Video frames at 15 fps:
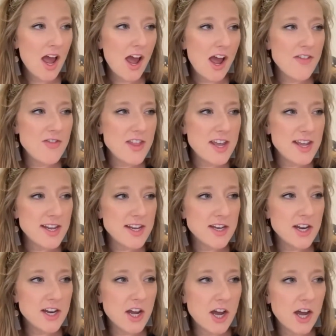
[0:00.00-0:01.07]
and
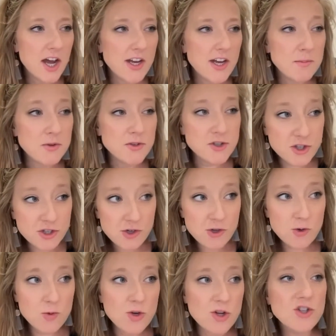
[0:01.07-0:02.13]
then uh, number
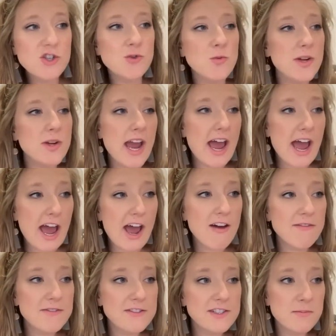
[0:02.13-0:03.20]
two, do we
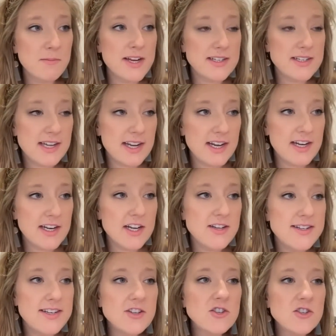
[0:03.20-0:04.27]
have to maintain
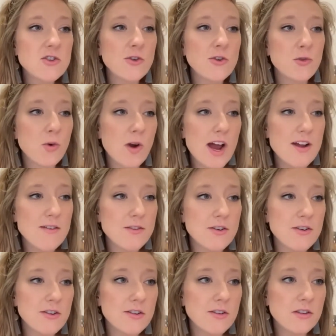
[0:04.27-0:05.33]
additional
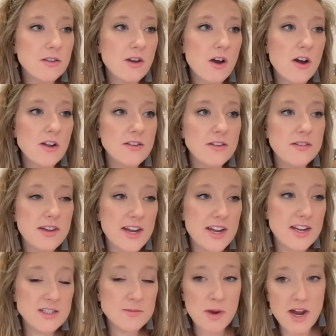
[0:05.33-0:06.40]
drivers on
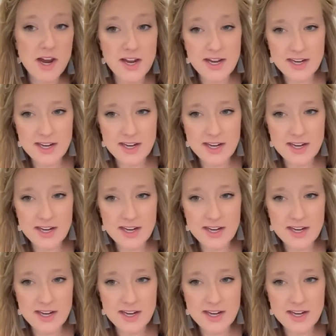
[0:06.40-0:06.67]
standby?